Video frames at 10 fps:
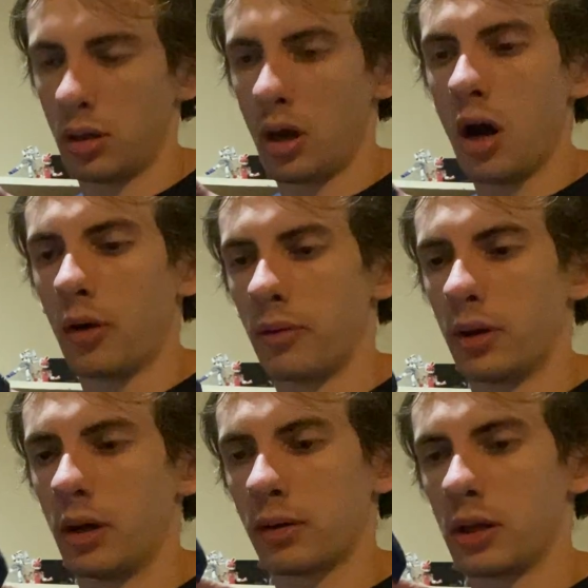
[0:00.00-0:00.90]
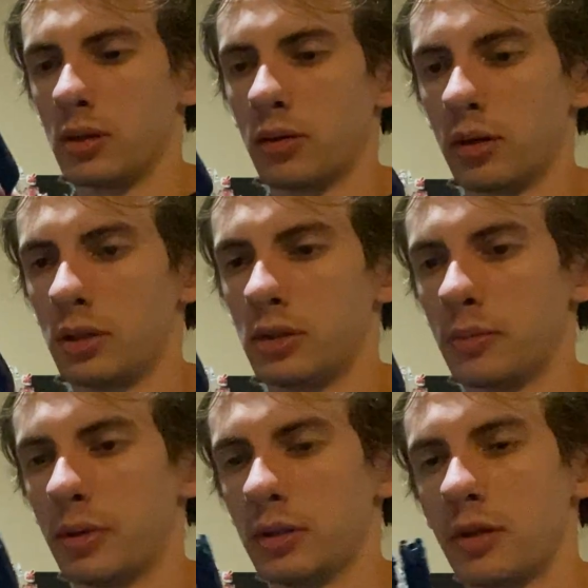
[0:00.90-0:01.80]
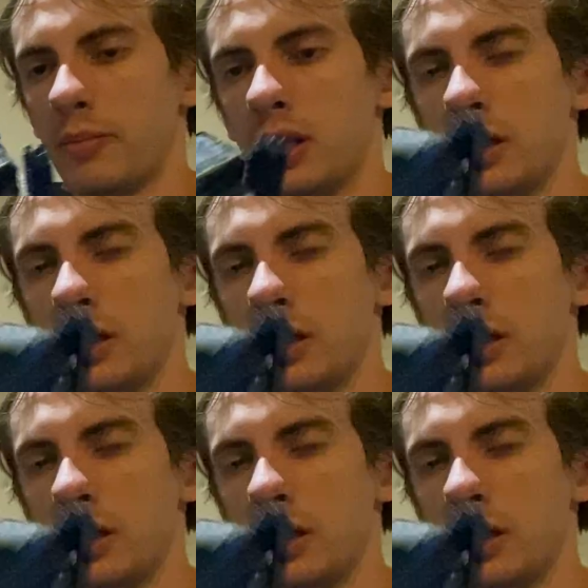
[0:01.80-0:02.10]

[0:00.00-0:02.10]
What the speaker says: oh, okay, hold on, you're supposed to bend